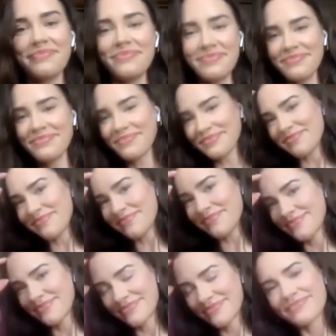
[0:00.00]

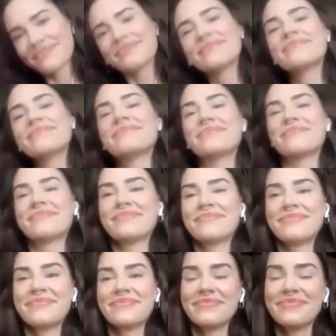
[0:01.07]

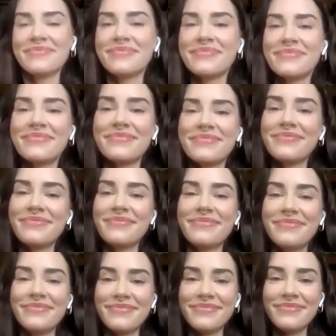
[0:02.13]

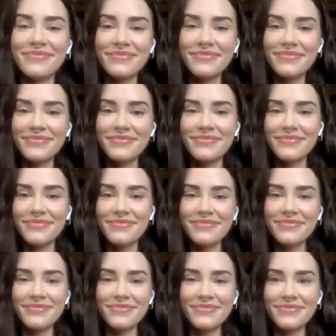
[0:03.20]

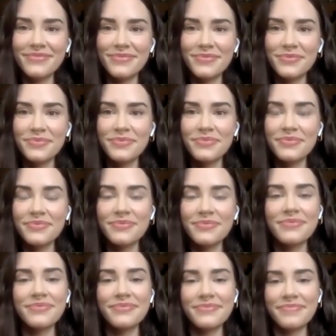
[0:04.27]

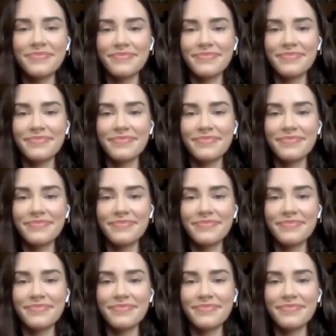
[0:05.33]
[no speech]